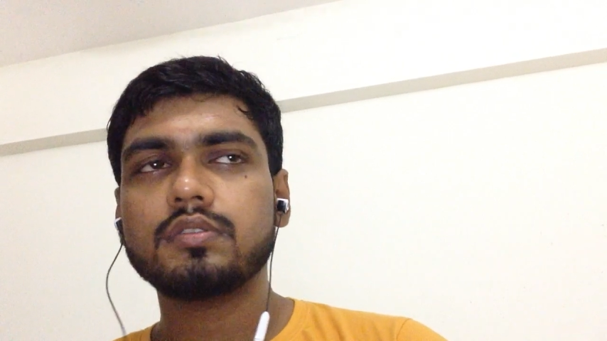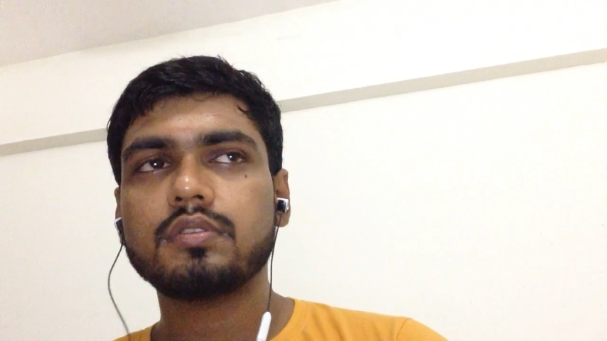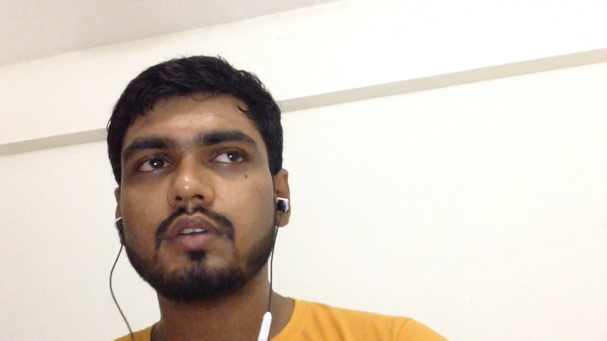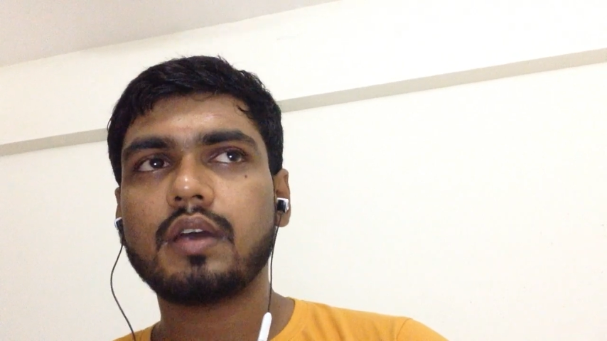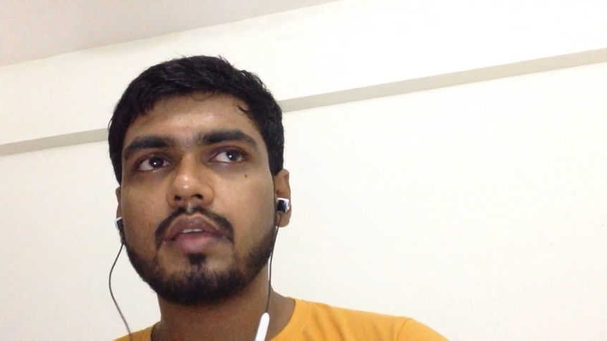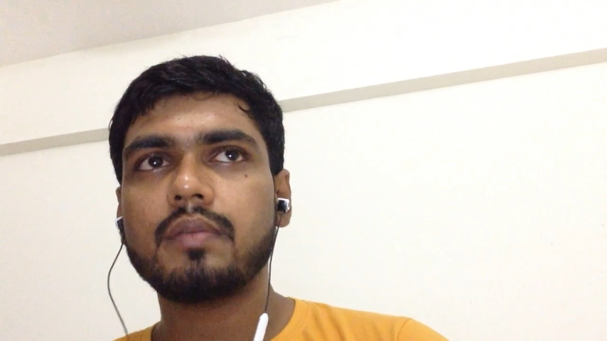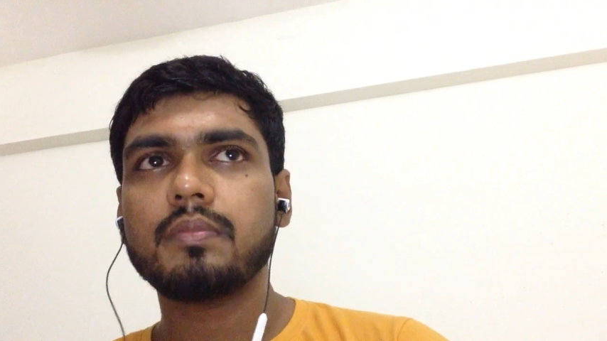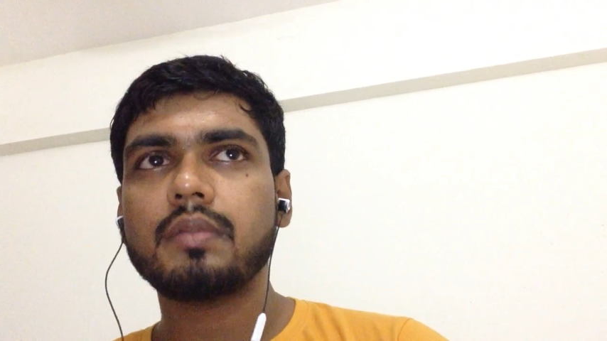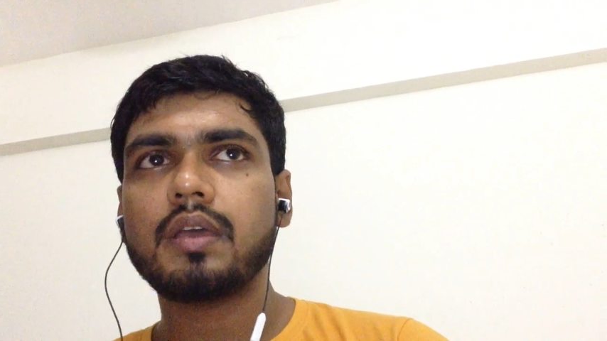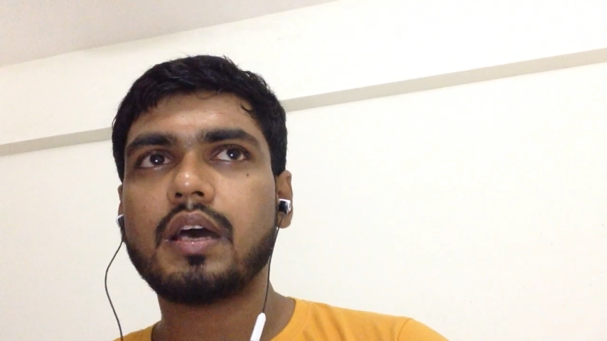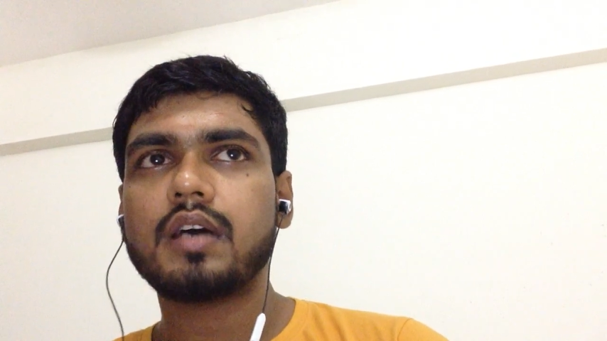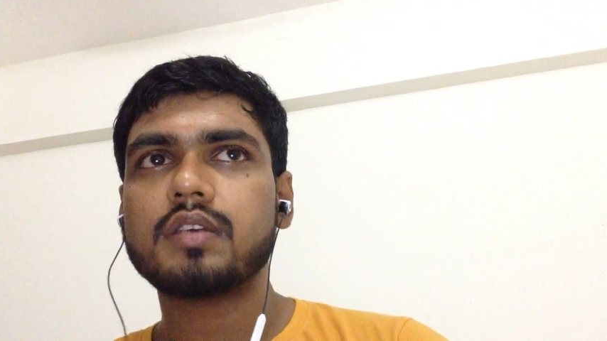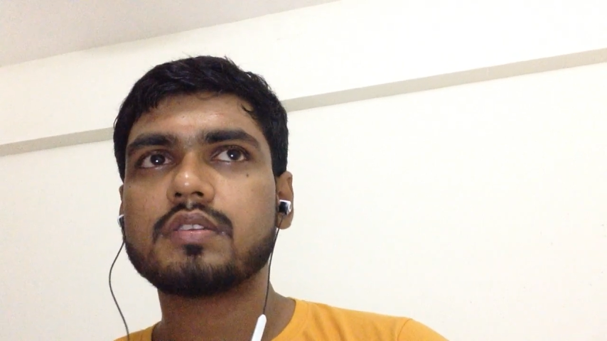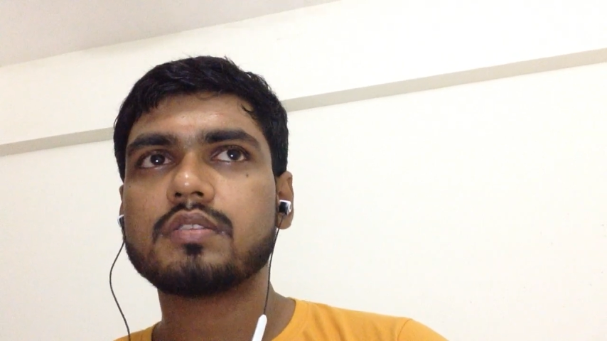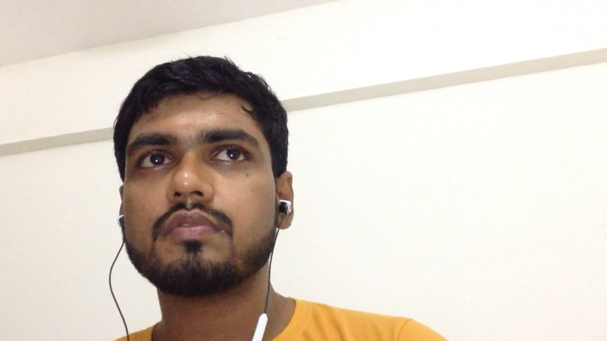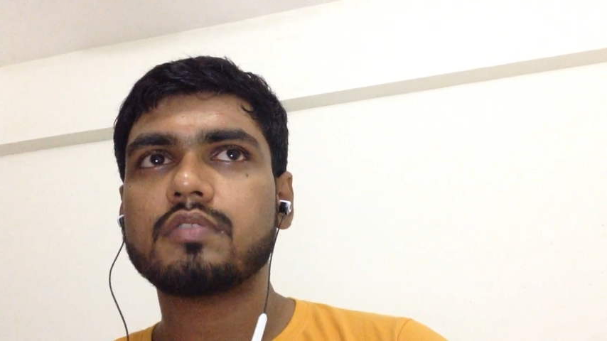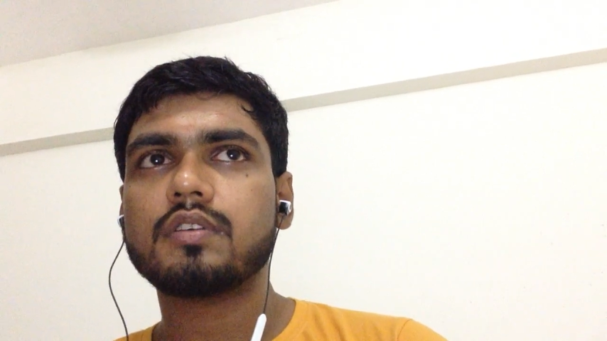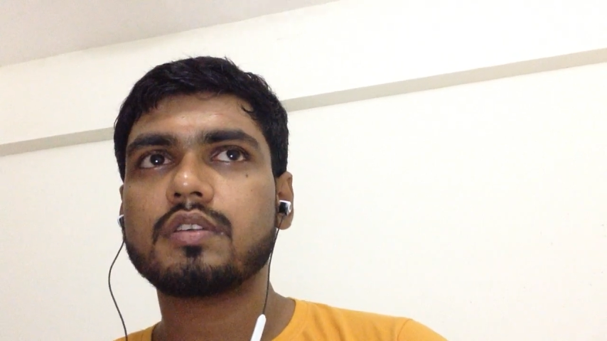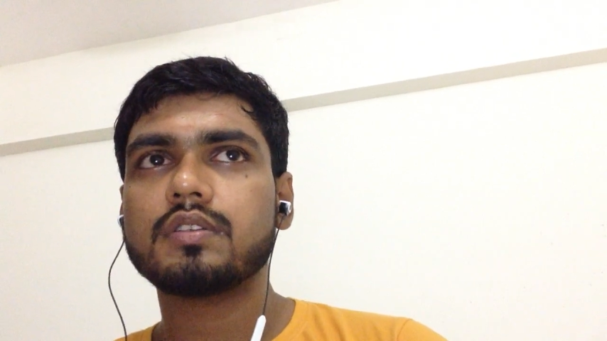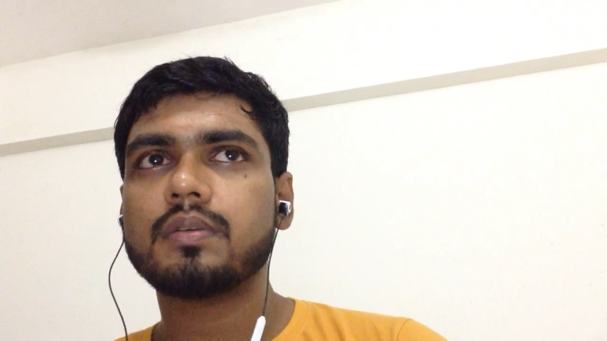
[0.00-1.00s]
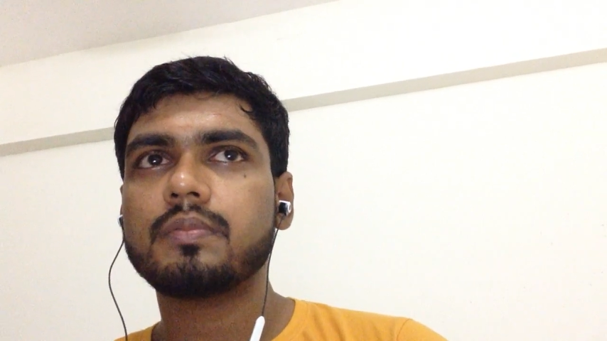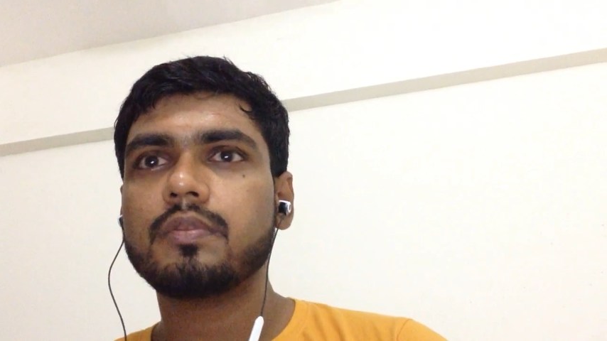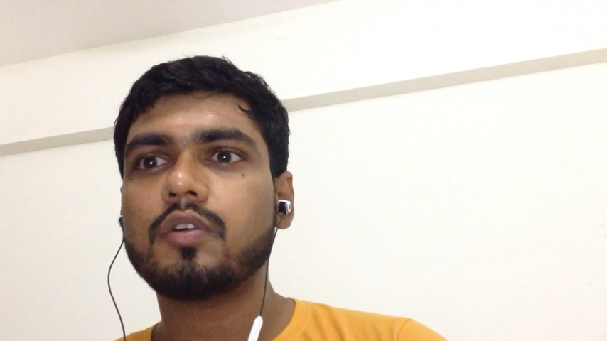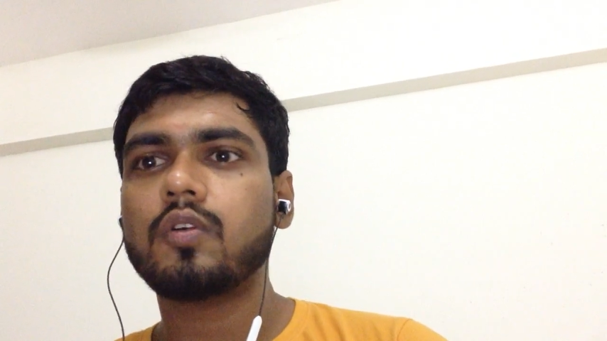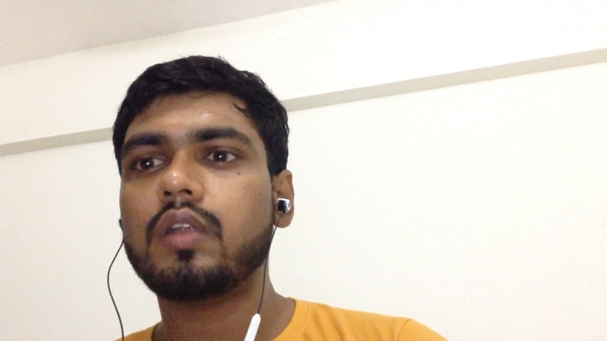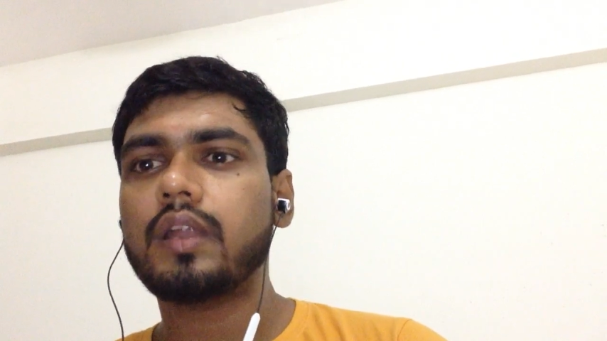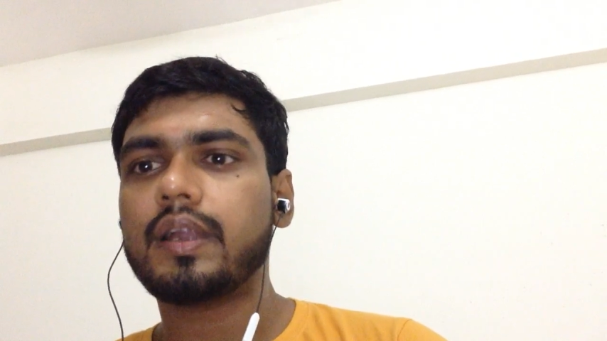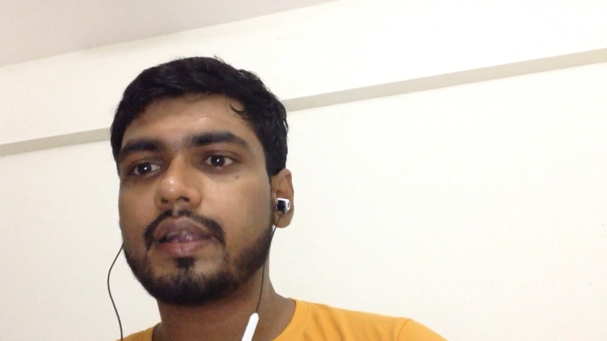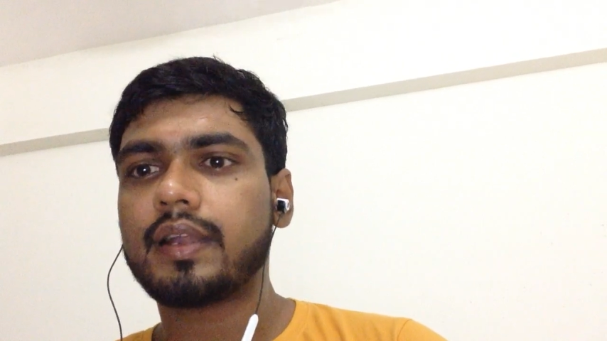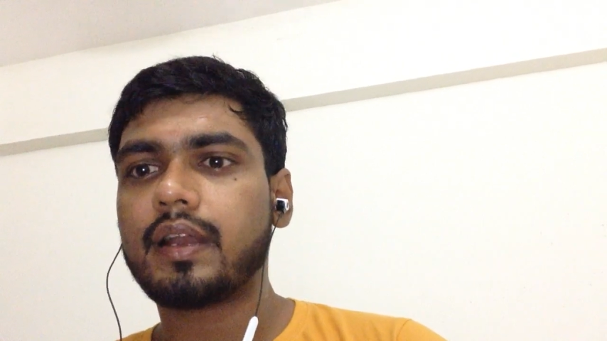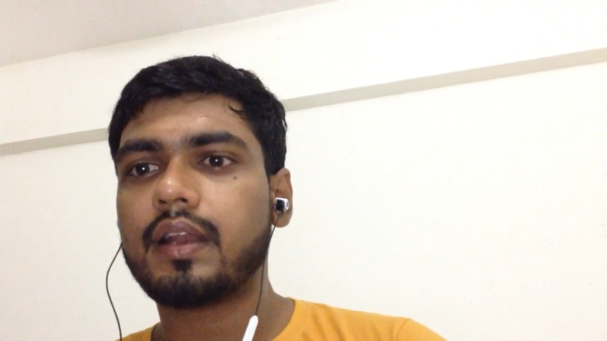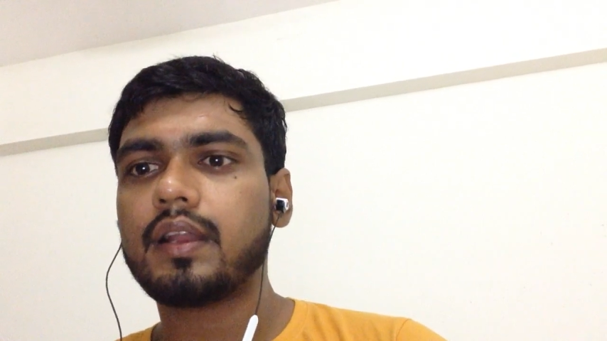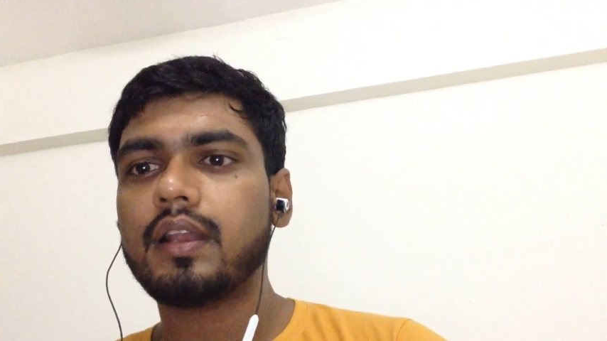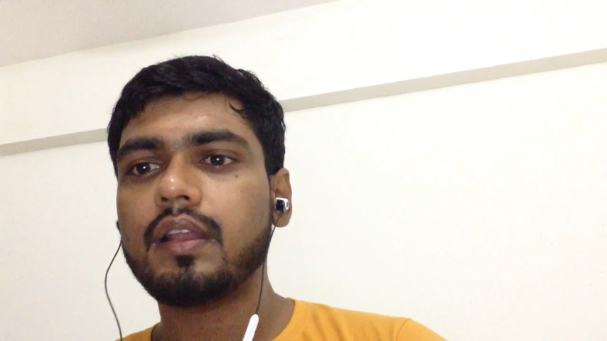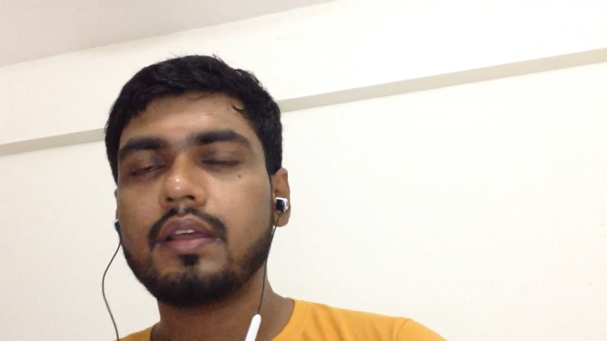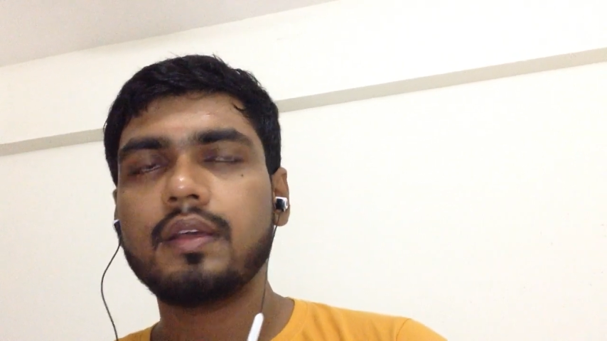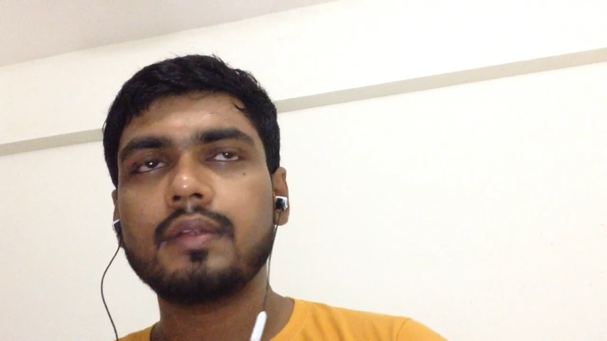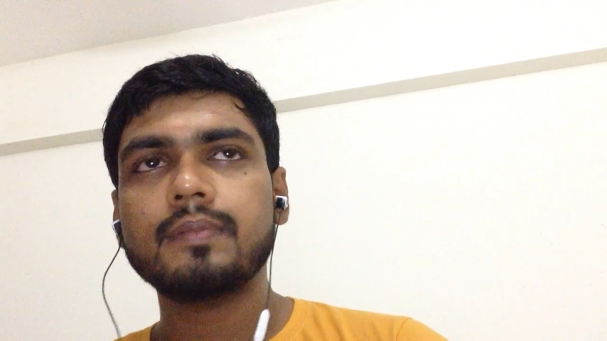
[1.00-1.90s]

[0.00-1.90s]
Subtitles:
so I may ask for some collateral